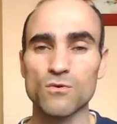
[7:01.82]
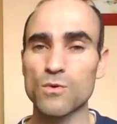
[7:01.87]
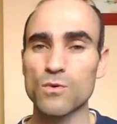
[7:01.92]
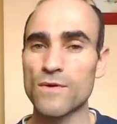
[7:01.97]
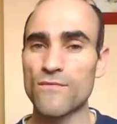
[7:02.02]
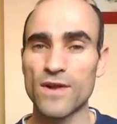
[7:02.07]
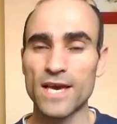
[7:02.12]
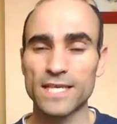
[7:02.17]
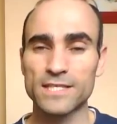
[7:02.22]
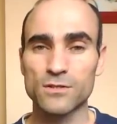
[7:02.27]
the
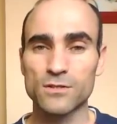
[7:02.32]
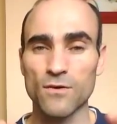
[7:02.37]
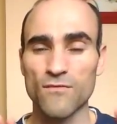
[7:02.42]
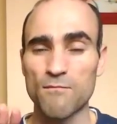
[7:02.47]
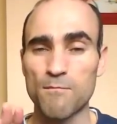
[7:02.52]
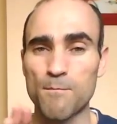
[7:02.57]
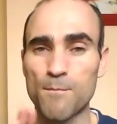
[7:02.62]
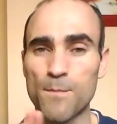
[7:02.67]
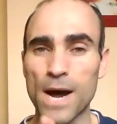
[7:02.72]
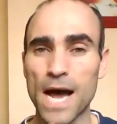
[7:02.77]
reflex of
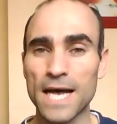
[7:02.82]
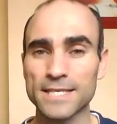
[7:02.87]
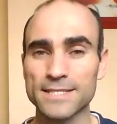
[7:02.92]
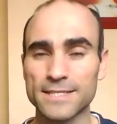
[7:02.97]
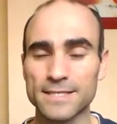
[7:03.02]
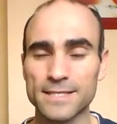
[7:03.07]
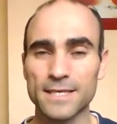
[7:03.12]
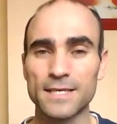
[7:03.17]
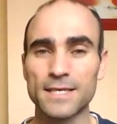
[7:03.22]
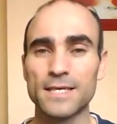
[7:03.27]

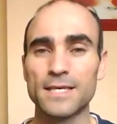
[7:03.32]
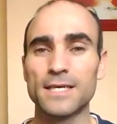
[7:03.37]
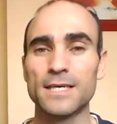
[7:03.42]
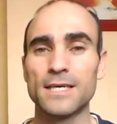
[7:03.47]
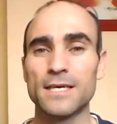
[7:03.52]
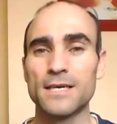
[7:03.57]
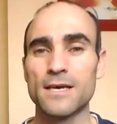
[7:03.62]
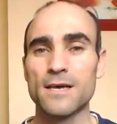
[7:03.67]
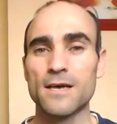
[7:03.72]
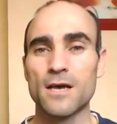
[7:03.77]
past
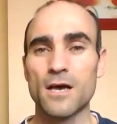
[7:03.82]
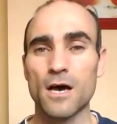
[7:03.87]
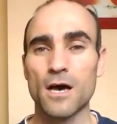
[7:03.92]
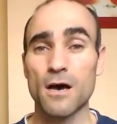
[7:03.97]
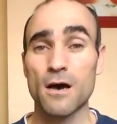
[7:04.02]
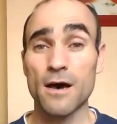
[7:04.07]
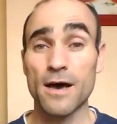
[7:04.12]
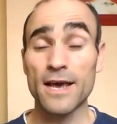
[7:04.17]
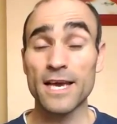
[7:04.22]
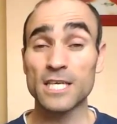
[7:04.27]

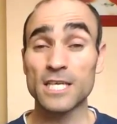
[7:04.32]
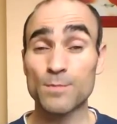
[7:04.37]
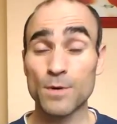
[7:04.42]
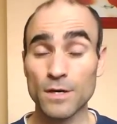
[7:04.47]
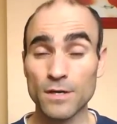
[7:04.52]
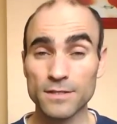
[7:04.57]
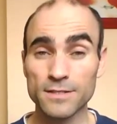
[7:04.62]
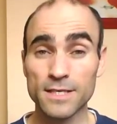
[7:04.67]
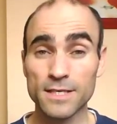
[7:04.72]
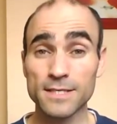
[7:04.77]

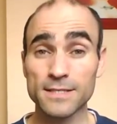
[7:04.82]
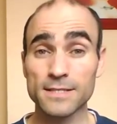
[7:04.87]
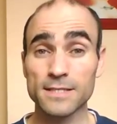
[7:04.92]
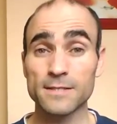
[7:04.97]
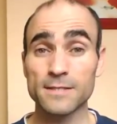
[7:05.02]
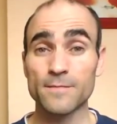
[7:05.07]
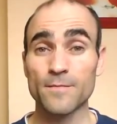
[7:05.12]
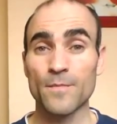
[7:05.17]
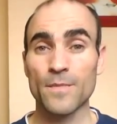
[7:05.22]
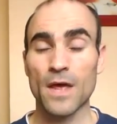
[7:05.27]

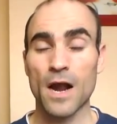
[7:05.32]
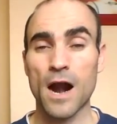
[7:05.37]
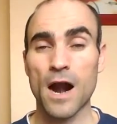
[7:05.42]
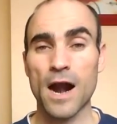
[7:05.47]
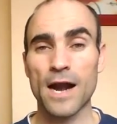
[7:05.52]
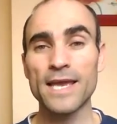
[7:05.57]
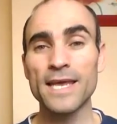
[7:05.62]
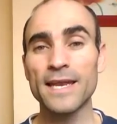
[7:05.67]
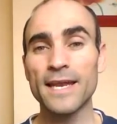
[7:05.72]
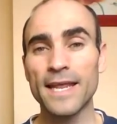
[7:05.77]
experiences,
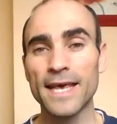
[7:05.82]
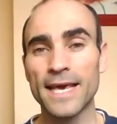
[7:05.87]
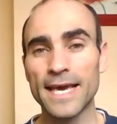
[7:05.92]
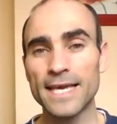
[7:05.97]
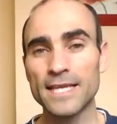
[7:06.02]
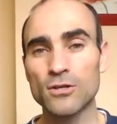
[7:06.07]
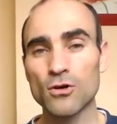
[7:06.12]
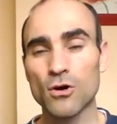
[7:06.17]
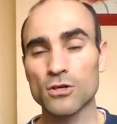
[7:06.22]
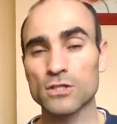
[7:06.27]
are
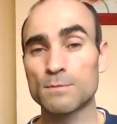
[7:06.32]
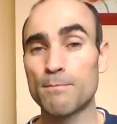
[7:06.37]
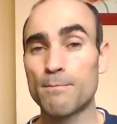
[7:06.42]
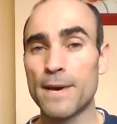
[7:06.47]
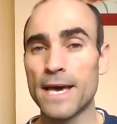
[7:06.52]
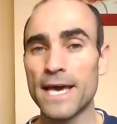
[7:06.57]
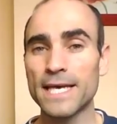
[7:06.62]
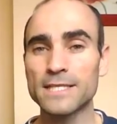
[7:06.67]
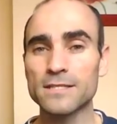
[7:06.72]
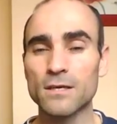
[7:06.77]
indicators
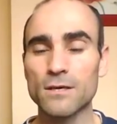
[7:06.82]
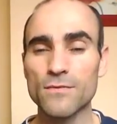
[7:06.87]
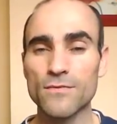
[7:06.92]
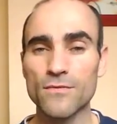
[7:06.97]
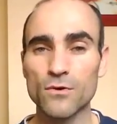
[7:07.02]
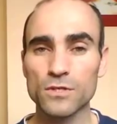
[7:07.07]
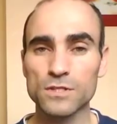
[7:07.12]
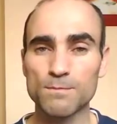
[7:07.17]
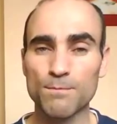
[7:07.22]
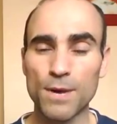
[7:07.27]
based on
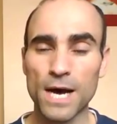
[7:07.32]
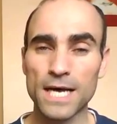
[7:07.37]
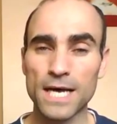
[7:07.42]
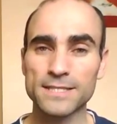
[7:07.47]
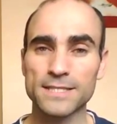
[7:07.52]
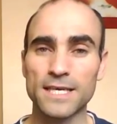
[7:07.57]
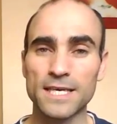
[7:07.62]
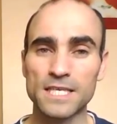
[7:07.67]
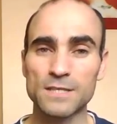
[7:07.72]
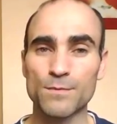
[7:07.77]
those
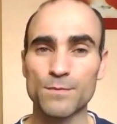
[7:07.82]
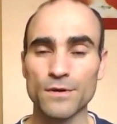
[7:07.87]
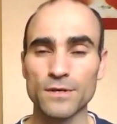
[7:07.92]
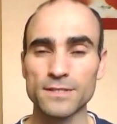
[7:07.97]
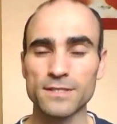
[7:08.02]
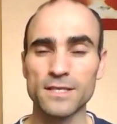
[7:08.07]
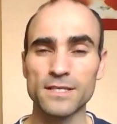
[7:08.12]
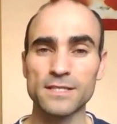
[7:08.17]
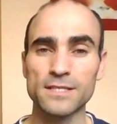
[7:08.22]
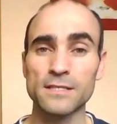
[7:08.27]
past
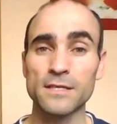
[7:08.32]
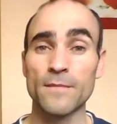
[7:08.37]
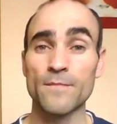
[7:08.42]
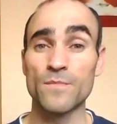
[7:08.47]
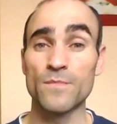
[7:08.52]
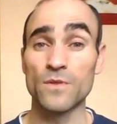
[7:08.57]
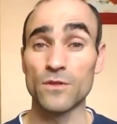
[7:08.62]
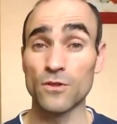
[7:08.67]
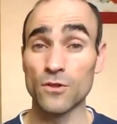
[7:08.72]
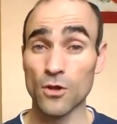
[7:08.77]
experiences,
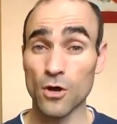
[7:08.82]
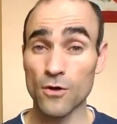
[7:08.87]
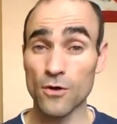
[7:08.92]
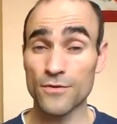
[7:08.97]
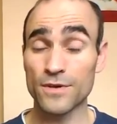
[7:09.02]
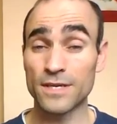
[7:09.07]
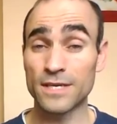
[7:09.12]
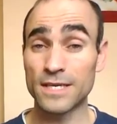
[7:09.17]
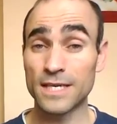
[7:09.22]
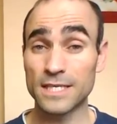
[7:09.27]

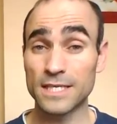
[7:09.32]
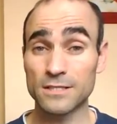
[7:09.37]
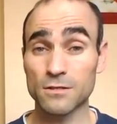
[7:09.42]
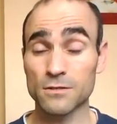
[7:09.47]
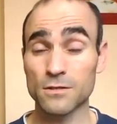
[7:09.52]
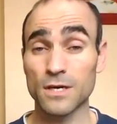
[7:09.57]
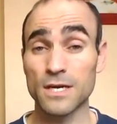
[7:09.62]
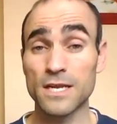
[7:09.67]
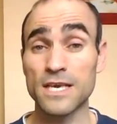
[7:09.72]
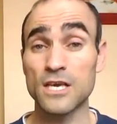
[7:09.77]
not
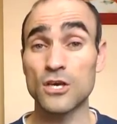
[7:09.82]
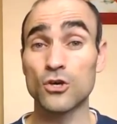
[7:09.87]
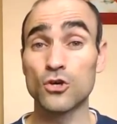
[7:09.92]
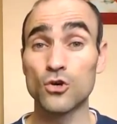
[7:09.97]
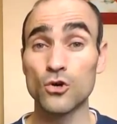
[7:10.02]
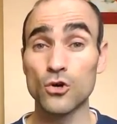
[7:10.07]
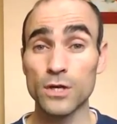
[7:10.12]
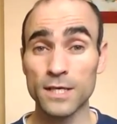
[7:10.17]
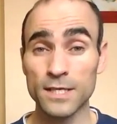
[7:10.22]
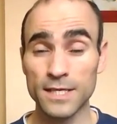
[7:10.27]
necessarily
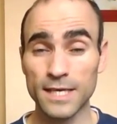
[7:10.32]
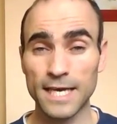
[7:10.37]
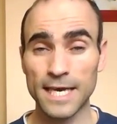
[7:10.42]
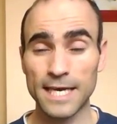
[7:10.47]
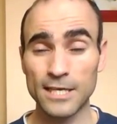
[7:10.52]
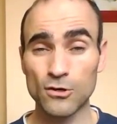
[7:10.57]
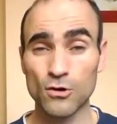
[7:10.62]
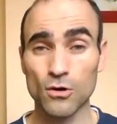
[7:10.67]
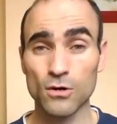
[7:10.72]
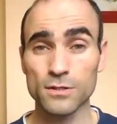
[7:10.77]
good
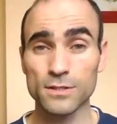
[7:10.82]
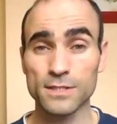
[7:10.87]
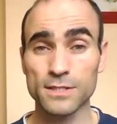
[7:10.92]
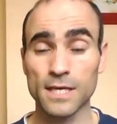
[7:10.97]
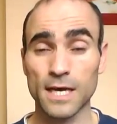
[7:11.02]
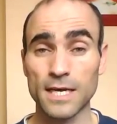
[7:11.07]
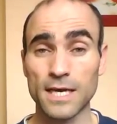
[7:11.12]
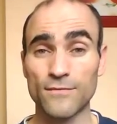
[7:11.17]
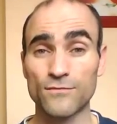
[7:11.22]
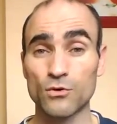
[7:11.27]

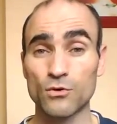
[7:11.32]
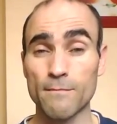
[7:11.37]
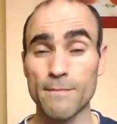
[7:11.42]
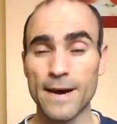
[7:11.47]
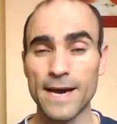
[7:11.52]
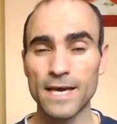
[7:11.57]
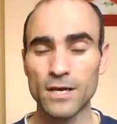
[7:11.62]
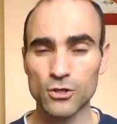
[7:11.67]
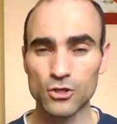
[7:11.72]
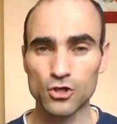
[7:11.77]
indicators. I have to
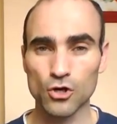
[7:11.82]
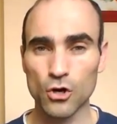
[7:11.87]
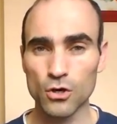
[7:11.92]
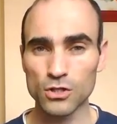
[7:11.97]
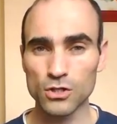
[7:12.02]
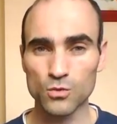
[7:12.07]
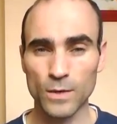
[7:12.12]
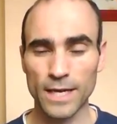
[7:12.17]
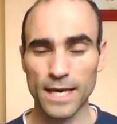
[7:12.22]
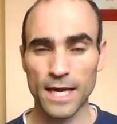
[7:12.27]
make a
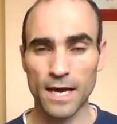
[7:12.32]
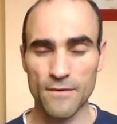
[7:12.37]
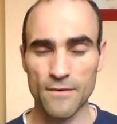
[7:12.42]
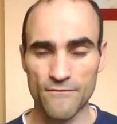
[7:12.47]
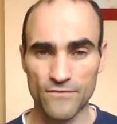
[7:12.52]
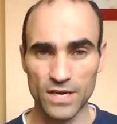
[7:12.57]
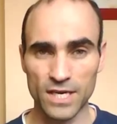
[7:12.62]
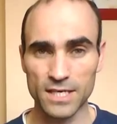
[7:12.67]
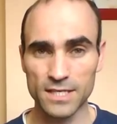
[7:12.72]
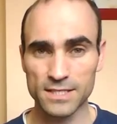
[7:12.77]
choice when I have
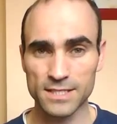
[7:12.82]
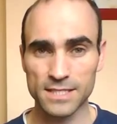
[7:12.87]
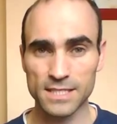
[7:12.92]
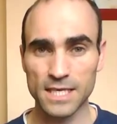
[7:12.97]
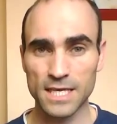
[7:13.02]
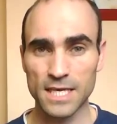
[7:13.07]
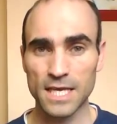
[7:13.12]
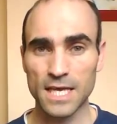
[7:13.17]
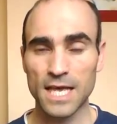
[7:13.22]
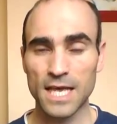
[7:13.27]

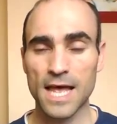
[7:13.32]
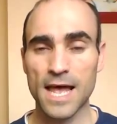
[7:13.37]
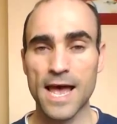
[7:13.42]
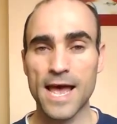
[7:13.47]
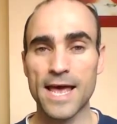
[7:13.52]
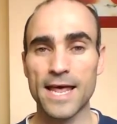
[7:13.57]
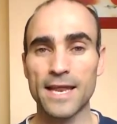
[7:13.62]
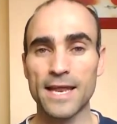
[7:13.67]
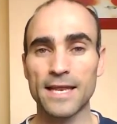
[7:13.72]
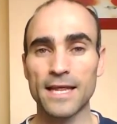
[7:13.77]
feelings,
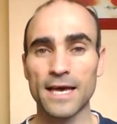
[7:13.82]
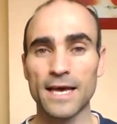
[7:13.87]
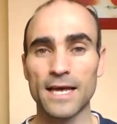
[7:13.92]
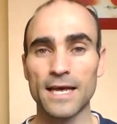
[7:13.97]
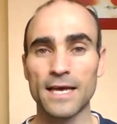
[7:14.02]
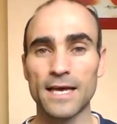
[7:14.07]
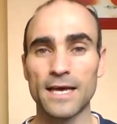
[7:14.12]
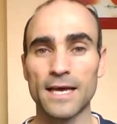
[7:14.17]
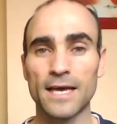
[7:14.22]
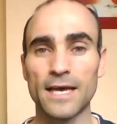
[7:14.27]
and
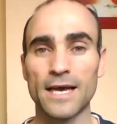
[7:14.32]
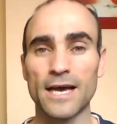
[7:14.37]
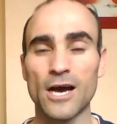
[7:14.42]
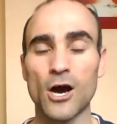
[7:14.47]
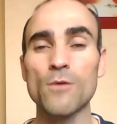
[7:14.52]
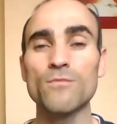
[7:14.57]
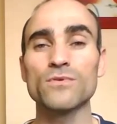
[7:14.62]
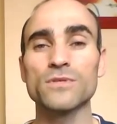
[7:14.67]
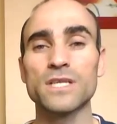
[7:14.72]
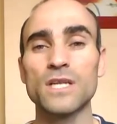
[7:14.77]

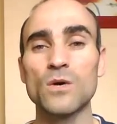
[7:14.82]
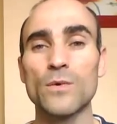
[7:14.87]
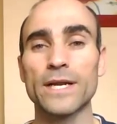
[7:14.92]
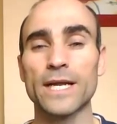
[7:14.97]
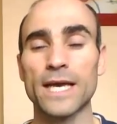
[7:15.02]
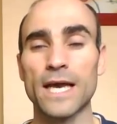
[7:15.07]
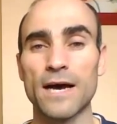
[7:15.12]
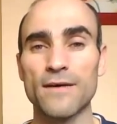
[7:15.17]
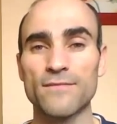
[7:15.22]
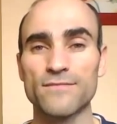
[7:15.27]
obviously when
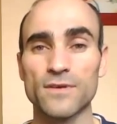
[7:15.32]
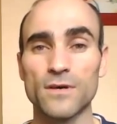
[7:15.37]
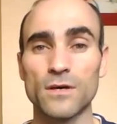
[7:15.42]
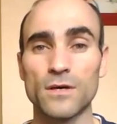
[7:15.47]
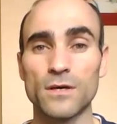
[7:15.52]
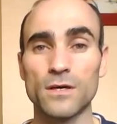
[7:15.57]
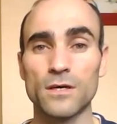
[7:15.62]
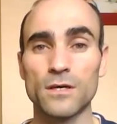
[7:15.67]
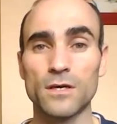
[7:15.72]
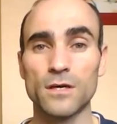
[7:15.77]
I have
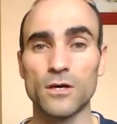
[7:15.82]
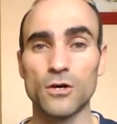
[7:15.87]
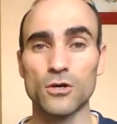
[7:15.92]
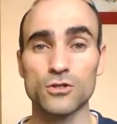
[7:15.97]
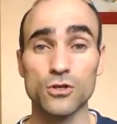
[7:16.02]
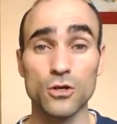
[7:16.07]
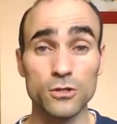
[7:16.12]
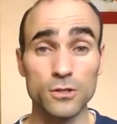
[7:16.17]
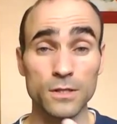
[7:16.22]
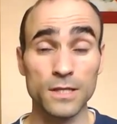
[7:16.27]
a
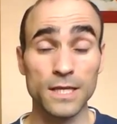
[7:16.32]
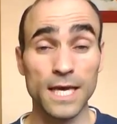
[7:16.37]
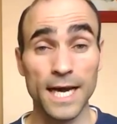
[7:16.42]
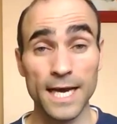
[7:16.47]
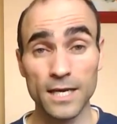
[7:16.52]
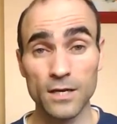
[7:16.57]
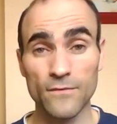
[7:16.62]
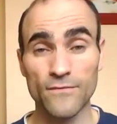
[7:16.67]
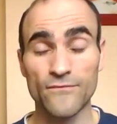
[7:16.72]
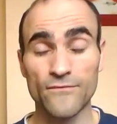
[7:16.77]
certain
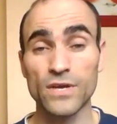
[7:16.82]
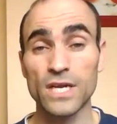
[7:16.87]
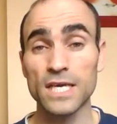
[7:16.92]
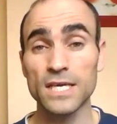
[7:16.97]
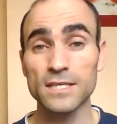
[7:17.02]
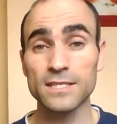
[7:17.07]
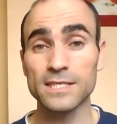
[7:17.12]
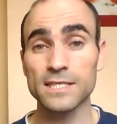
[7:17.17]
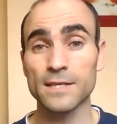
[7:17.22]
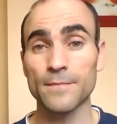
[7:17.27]
kind of
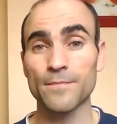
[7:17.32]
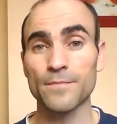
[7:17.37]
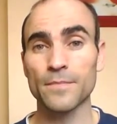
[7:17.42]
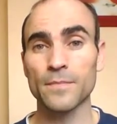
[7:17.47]
feelings,